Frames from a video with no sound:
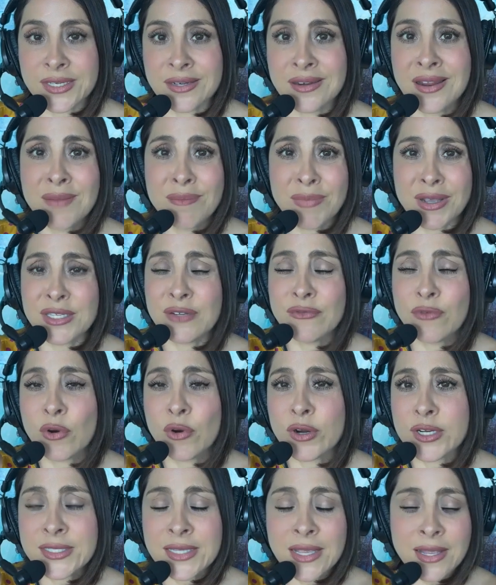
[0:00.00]
And my
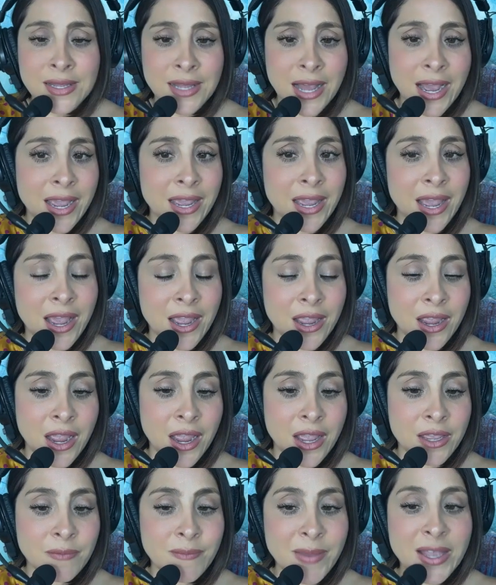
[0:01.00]
divorce,
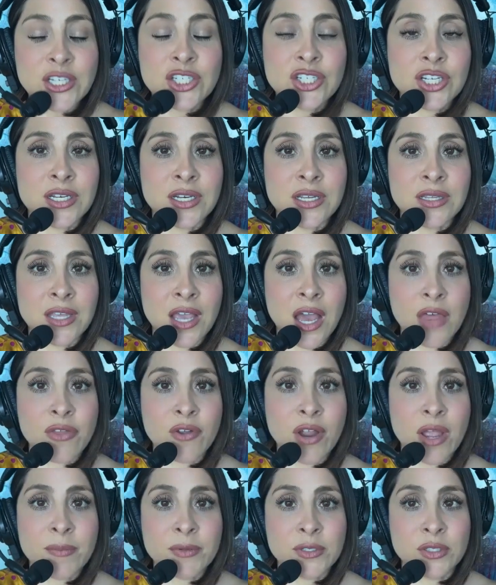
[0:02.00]
I mentioned in the other
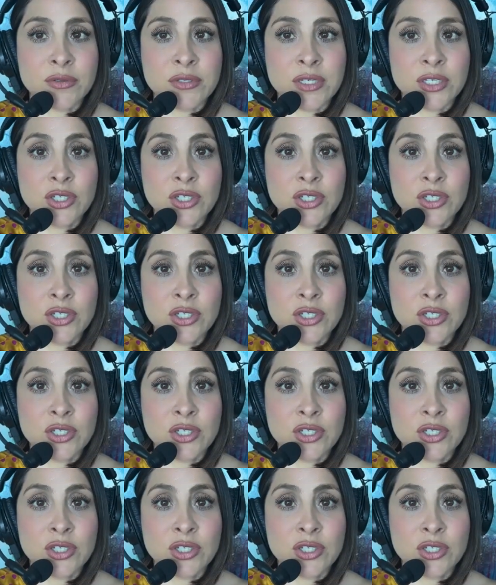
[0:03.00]
episodes,